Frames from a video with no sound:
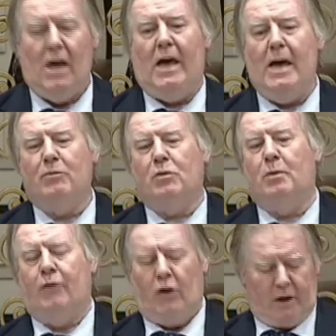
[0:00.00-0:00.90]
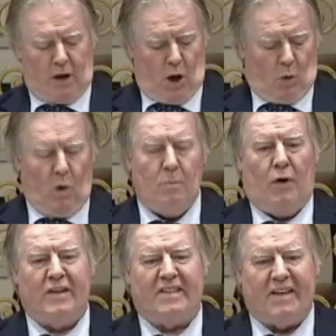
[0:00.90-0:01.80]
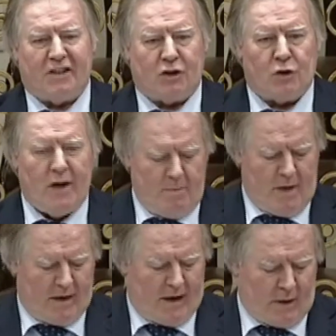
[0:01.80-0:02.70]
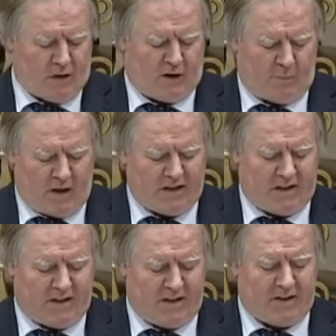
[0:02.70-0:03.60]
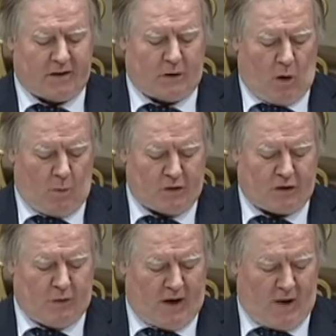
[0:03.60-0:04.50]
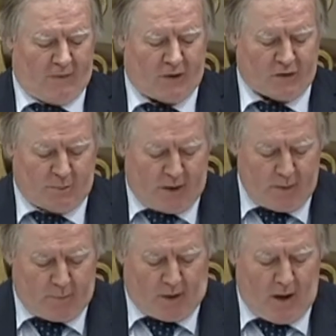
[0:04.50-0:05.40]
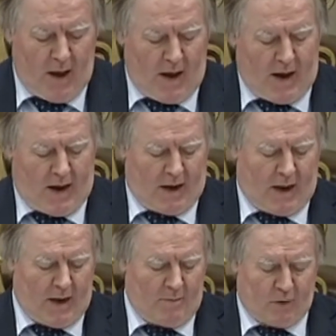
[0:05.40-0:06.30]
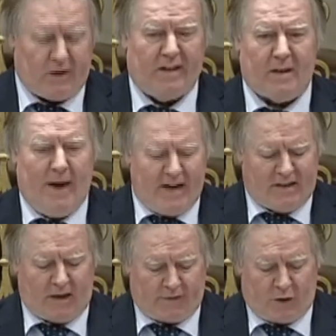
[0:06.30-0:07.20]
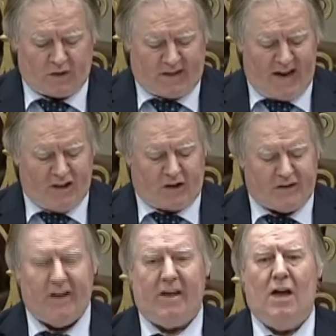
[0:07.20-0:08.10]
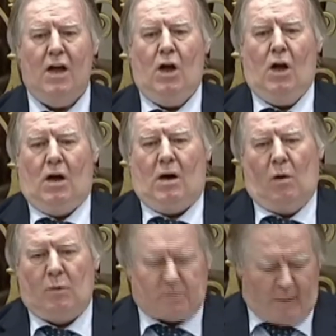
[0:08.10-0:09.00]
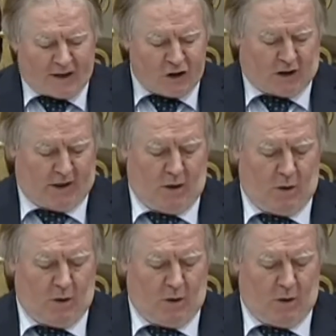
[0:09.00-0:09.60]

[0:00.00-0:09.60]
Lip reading: aims to provide 1.63 million hours of personal assistance to almost 2,500 people. But it's amazing that, of course, the HSE almost magically